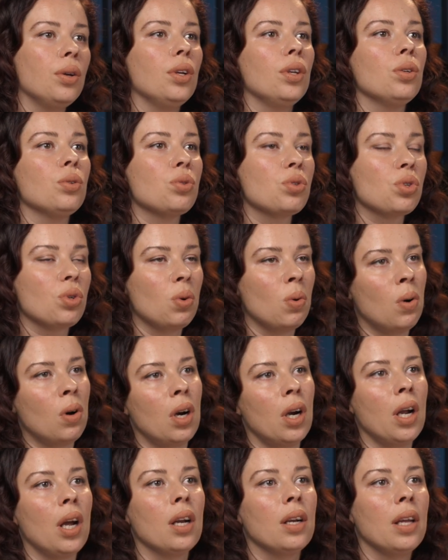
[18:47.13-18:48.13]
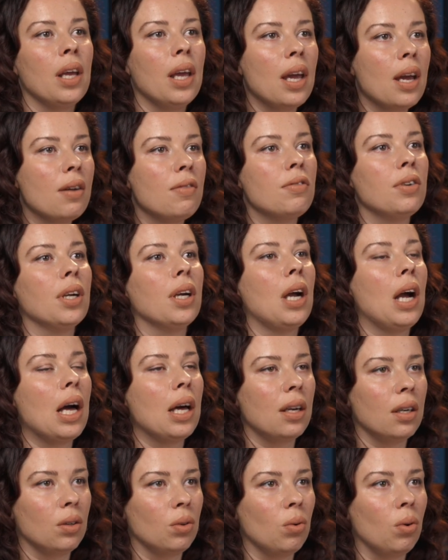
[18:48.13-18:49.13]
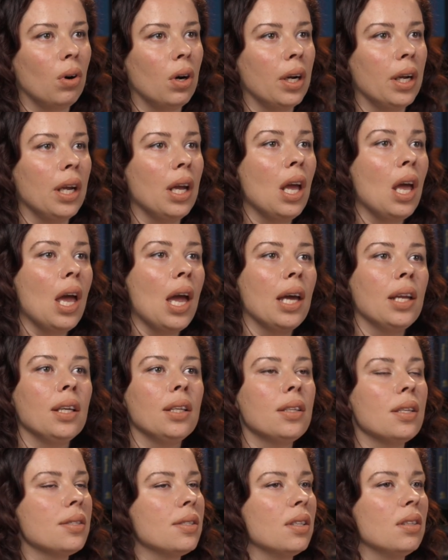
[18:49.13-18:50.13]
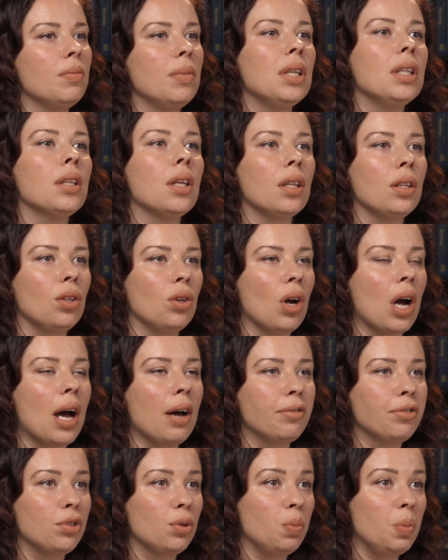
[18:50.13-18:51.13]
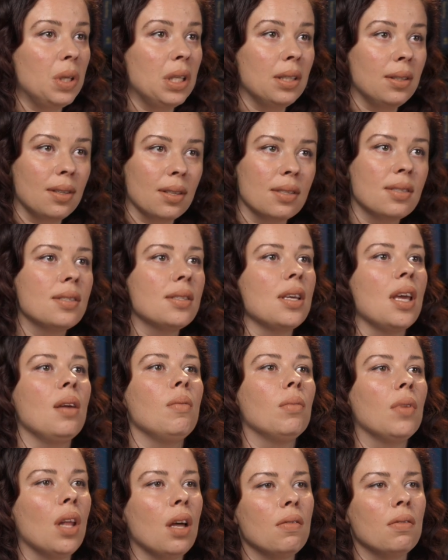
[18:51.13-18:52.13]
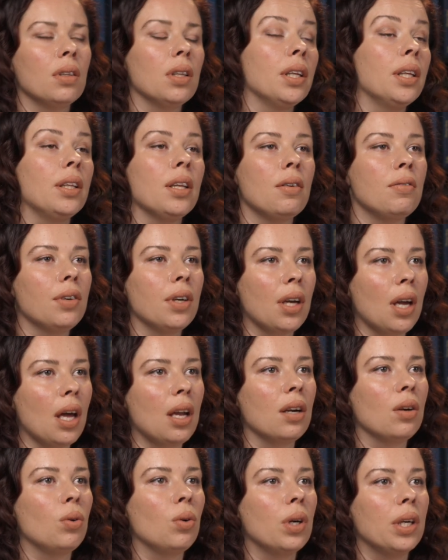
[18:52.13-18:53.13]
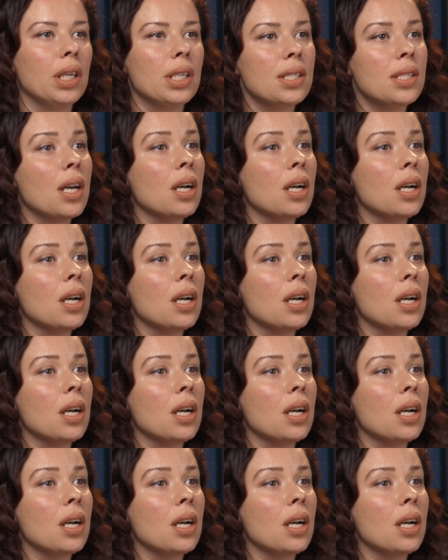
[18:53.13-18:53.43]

do you score on every category? And it doesn't mean that you have to be the same level in every category. It's